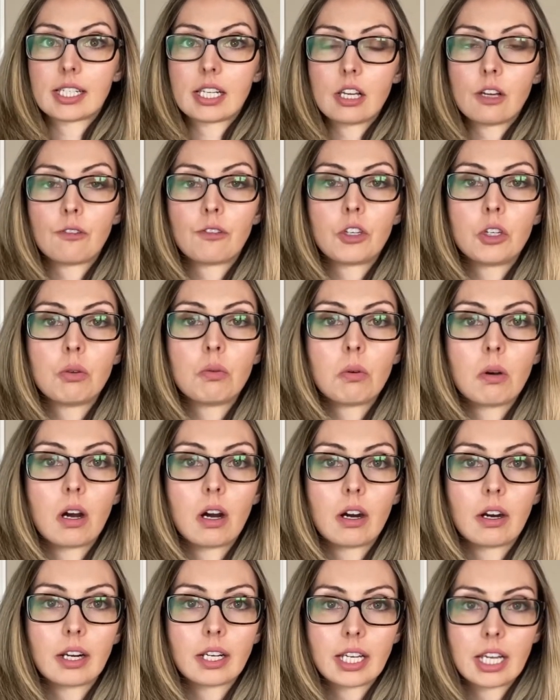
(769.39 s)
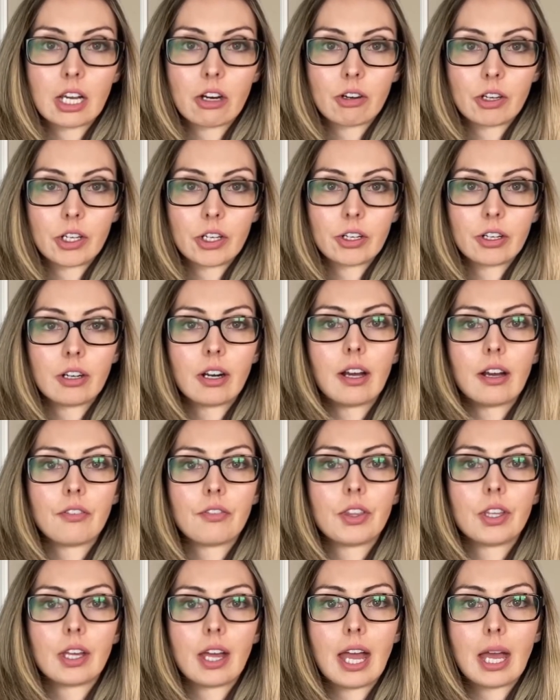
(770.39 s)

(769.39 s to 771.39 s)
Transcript: if you are a carrier of the